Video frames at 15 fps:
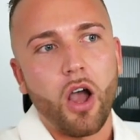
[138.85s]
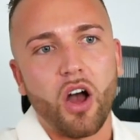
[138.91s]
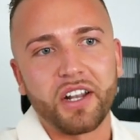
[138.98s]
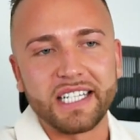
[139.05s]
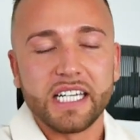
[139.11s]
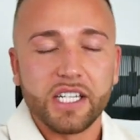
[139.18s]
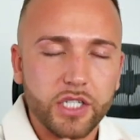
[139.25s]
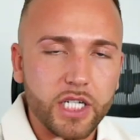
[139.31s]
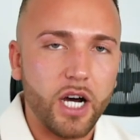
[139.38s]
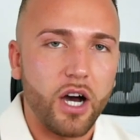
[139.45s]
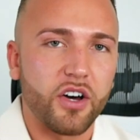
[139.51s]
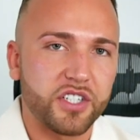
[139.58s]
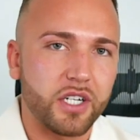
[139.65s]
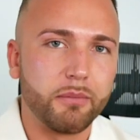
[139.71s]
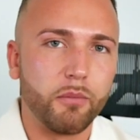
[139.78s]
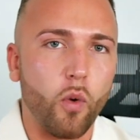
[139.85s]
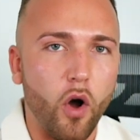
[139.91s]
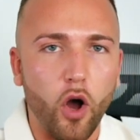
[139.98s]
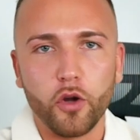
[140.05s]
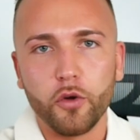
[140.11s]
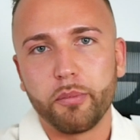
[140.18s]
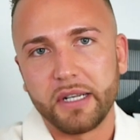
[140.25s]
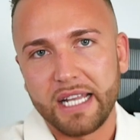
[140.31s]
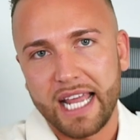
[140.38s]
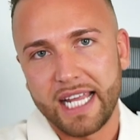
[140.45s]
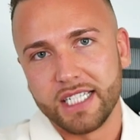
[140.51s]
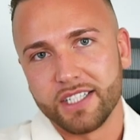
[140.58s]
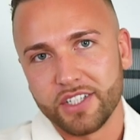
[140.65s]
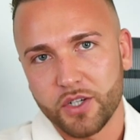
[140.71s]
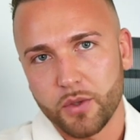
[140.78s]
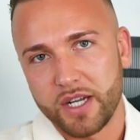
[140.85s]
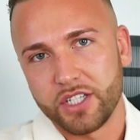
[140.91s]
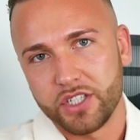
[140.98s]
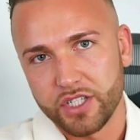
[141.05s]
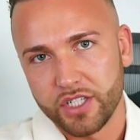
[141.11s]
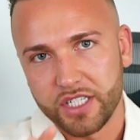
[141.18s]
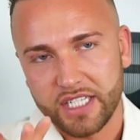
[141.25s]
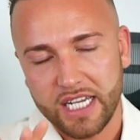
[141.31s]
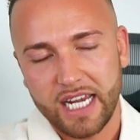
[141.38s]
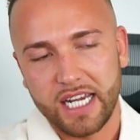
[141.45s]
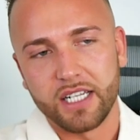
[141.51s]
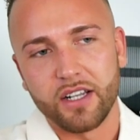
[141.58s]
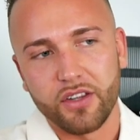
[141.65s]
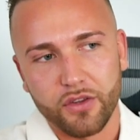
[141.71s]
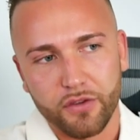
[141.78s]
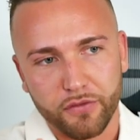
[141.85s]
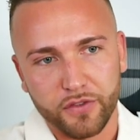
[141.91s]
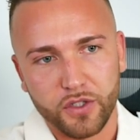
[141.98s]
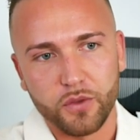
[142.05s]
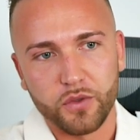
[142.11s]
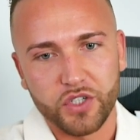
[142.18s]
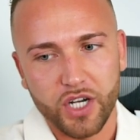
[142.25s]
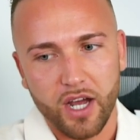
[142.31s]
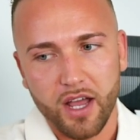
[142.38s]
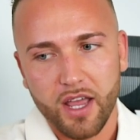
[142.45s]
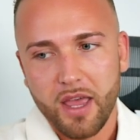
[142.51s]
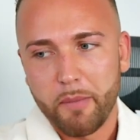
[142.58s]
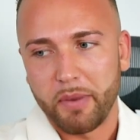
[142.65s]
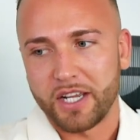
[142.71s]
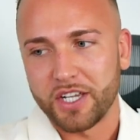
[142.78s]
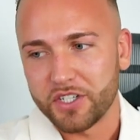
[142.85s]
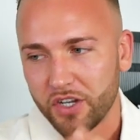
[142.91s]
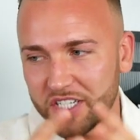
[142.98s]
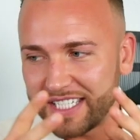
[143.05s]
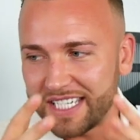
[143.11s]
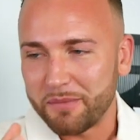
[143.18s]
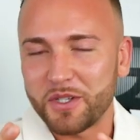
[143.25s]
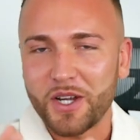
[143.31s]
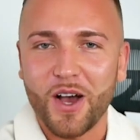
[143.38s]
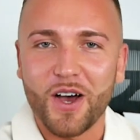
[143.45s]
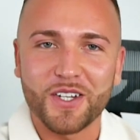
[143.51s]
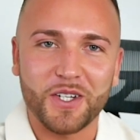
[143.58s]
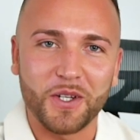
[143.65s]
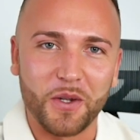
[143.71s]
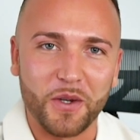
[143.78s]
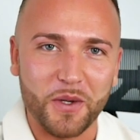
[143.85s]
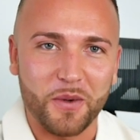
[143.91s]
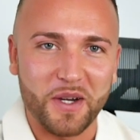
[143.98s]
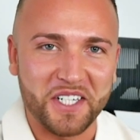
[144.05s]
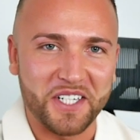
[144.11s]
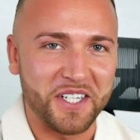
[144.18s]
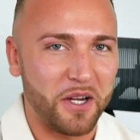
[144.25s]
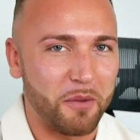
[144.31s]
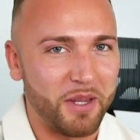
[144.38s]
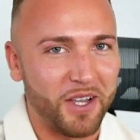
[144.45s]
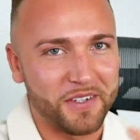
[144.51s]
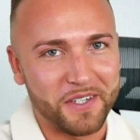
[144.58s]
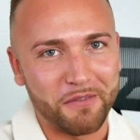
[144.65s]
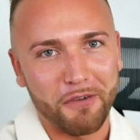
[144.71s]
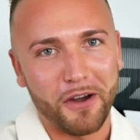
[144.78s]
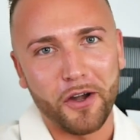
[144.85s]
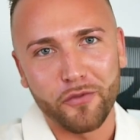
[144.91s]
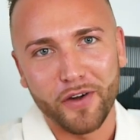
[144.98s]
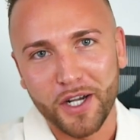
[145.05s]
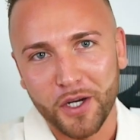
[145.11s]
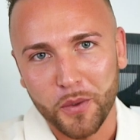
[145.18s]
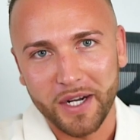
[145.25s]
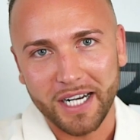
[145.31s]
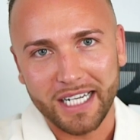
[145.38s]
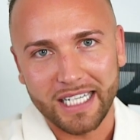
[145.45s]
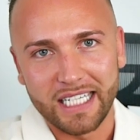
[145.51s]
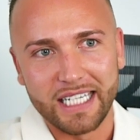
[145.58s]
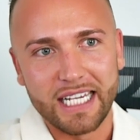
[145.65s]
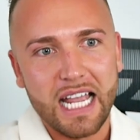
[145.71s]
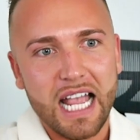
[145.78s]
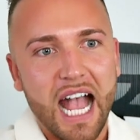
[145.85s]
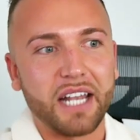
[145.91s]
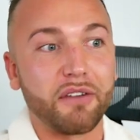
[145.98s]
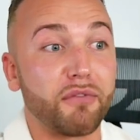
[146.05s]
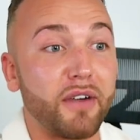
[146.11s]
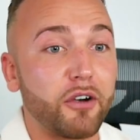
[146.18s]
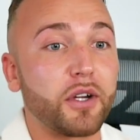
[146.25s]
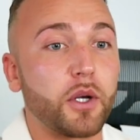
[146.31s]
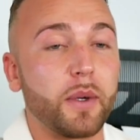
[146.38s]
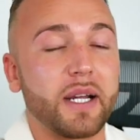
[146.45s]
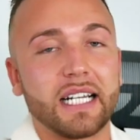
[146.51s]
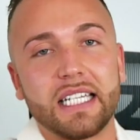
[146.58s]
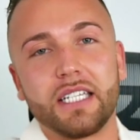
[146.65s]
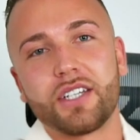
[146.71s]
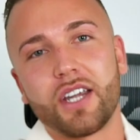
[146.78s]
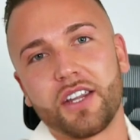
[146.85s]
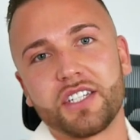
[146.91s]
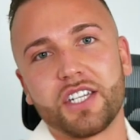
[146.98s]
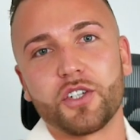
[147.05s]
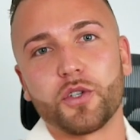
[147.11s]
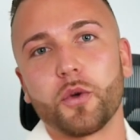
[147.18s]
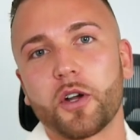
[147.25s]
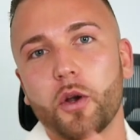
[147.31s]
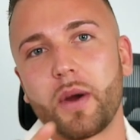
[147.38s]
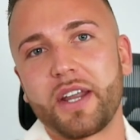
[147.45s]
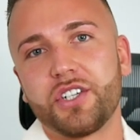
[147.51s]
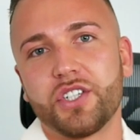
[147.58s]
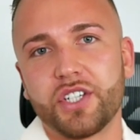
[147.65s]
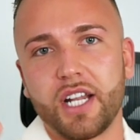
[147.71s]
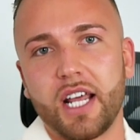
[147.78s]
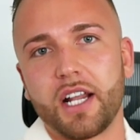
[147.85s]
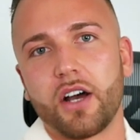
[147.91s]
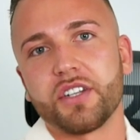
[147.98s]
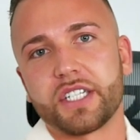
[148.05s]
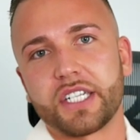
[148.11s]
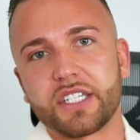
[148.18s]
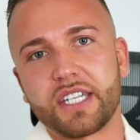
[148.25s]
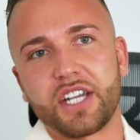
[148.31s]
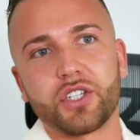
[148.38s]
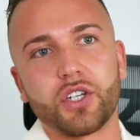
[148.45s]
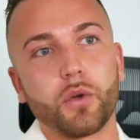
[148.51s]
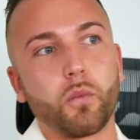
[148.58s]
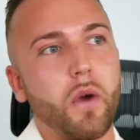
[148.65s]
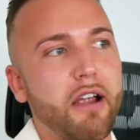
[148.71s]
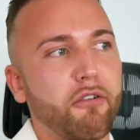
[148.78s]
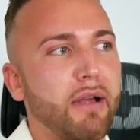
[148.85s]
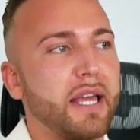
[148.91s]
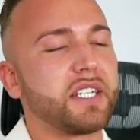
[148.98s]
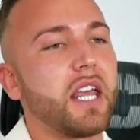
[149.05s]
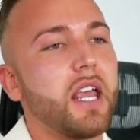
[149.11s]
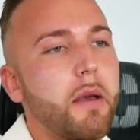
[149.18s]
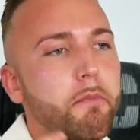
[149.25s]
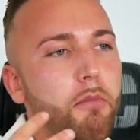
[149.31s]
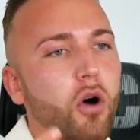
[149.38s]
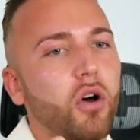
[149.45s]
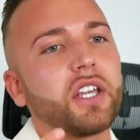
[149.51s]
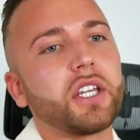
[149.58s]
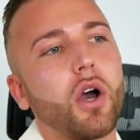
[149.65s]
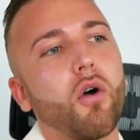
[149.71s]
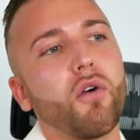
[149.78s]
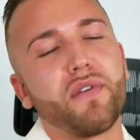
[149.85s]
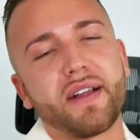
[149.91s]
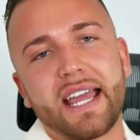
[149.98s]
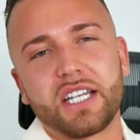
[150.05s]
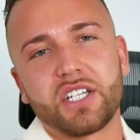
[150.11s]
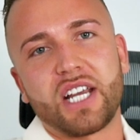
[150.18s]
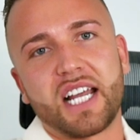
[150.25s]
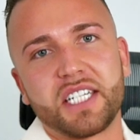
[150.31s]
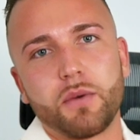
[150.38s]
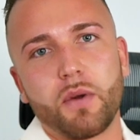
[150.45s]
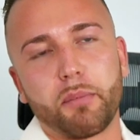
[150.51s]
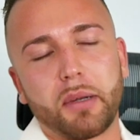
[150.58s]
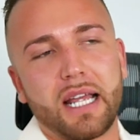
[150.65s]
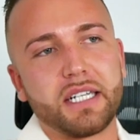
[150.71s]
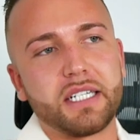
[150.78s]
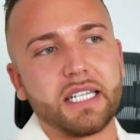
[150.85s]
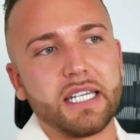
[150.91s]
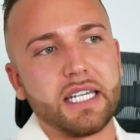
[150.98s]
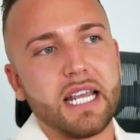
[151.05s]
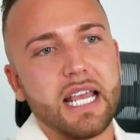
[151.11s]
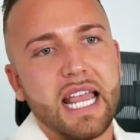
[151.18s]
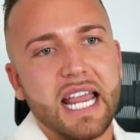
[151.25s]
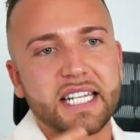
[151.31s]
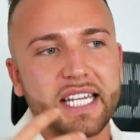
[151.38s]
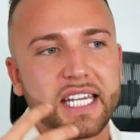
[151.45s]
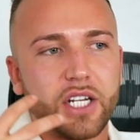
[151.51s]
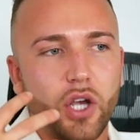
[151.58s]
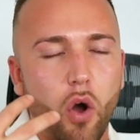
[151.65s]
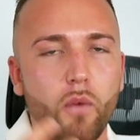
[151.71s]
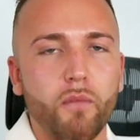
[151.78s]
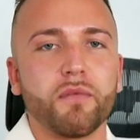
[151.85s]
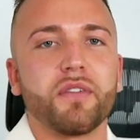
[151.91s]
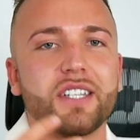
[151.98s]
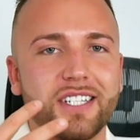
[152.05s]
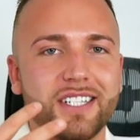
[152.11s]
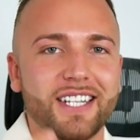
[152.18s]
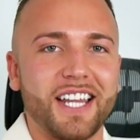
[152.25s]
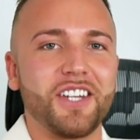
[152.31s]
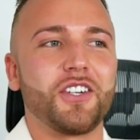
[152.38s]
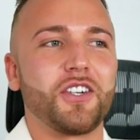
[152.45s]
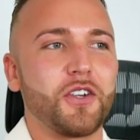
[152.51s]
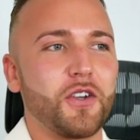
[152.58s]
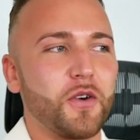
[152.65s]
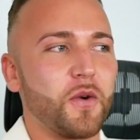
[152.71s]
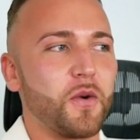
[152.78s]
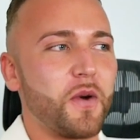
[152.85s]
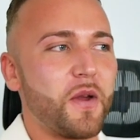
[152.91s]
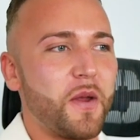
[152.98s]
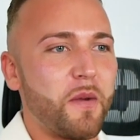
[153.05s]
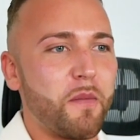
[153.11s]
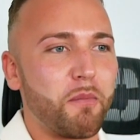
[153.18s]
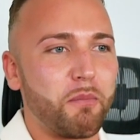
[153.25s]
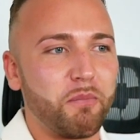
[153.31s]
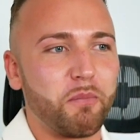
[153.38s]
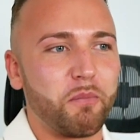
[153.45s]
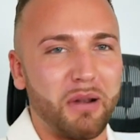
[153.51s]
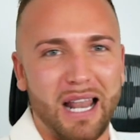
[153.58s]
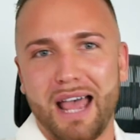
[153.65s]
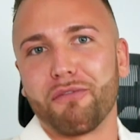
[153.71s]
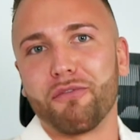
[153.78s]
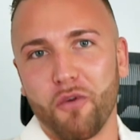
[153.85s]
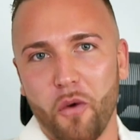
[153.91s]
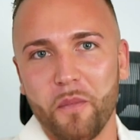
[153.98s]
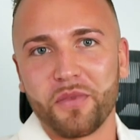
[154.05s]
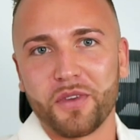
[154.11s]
I need to ask more open-ended questions in the future, because I seem to ask a lot of questions that can be answered very, very quickly, and it very quickly turns into a question and answer session, whereas my goal for Gettin' Chatty with Platty is a conversational platform,